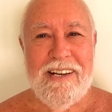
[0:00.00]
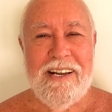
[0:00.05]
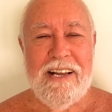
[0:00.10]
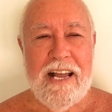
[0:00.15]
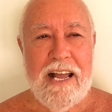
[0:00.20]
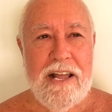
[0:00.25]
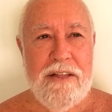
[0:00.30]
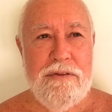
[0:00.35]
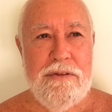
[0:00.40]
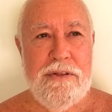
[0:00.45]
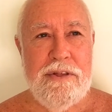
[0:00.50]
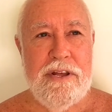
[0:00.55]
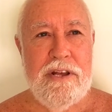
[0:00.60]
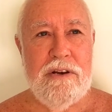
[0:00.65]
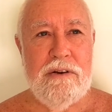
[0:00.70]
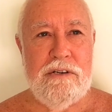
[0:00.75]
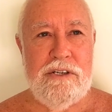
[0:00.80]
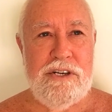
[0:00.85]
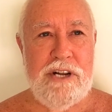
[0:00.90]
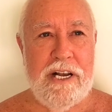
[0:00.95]

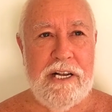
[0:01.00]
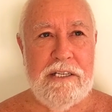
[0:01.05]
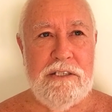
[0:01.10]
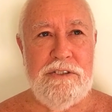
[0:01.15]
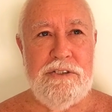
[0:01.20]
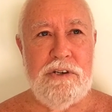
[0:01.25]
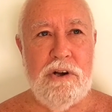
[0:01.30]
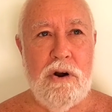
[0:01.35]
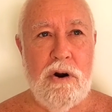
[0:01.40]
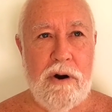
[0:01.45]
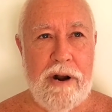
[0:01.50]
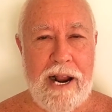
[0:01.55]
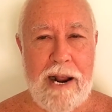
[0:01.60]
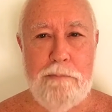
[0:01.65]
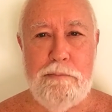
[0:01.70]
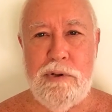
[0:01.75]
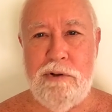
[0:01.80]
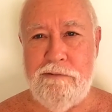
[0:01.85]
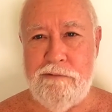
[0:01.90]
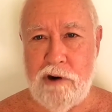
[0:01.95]
entheogens are
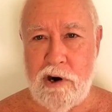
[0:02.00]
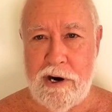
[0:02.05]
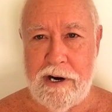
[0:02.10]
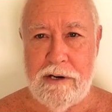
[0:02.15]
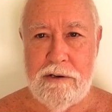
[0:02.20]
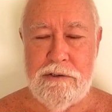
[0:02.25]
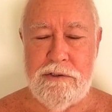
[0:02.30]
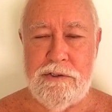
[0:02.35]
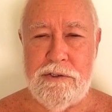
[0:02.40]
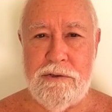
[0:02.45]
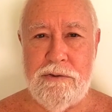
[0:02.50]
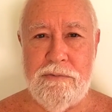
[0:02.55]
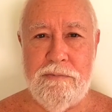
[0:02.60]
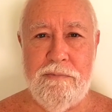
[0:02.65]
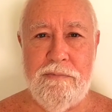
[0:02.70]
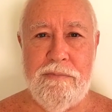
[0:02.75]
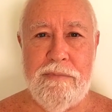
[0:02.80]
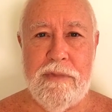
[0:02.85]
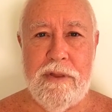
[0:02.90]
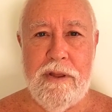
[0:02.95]
amplifiers.
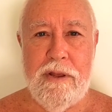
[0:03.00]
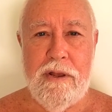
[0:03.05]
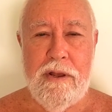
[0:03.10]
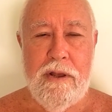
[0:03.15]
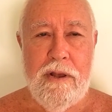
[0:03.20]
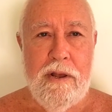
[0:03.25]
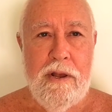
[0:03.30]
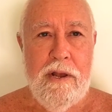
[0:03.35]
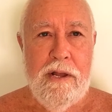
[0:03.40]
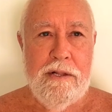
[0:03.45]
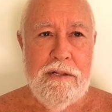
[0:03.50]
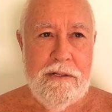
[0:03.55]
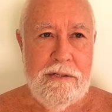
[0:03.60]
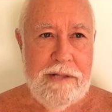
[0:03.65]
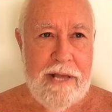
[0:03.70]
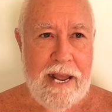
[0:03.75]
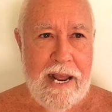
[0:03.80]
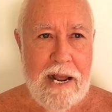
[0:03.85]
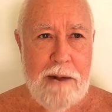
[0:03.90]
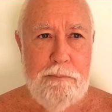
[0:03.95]

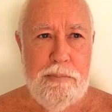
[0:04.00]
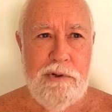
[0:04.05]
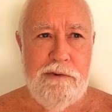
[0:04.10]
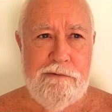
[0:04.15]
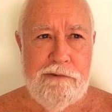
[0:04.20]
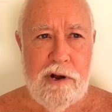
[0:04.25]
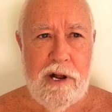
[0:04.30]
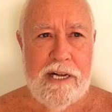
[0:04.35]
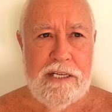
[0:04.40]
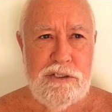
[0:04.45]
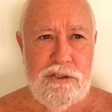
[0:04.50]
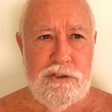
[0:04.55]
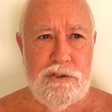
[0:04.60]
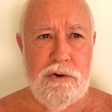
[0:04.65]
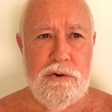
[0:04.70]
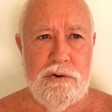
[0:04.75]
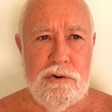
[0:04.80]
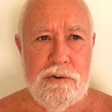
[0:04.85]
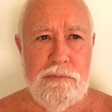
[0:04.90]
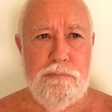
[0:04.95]
They amplify
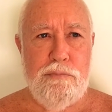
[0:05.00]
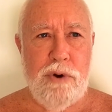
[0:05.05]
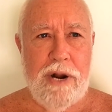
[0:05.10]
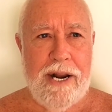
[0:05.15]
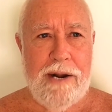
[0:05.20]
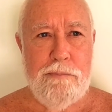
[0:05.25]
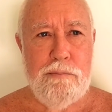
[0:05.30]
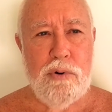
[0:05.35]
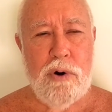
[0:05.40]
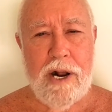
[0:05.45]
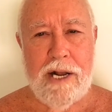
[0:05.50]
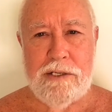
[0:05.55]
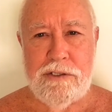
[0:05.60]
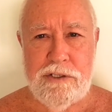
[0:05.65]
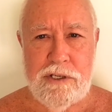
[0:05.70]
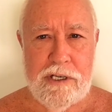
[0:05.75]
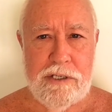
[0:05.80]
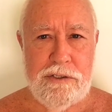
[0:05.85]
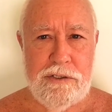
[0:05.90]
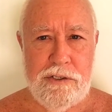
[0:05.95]
certain brain
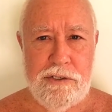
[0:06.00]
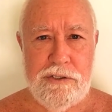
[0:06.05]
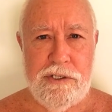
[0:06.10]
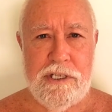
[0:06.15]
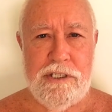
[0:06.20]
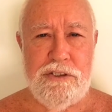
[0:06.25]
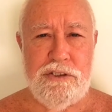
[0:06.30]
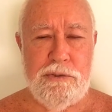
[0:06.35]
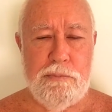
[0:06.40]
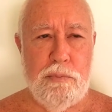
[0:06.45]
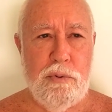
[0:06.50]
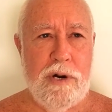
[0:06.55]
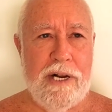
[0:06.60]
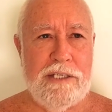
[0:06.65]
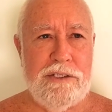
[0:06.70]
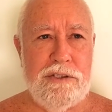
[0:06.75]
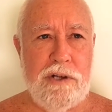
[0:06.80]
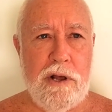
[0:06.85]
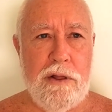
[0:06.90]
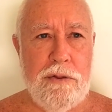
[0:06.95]
processes and
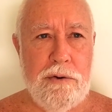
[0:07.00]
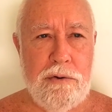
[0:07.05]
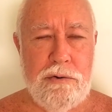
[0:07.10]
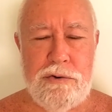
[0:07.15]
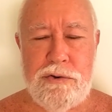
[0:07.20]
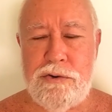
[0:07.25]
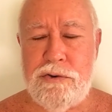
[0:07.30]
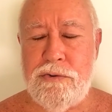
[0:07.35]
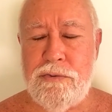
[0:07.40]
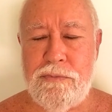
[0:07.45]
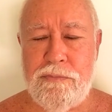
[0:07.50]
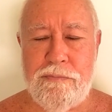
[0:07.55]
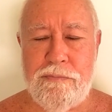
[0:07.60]
suppress others.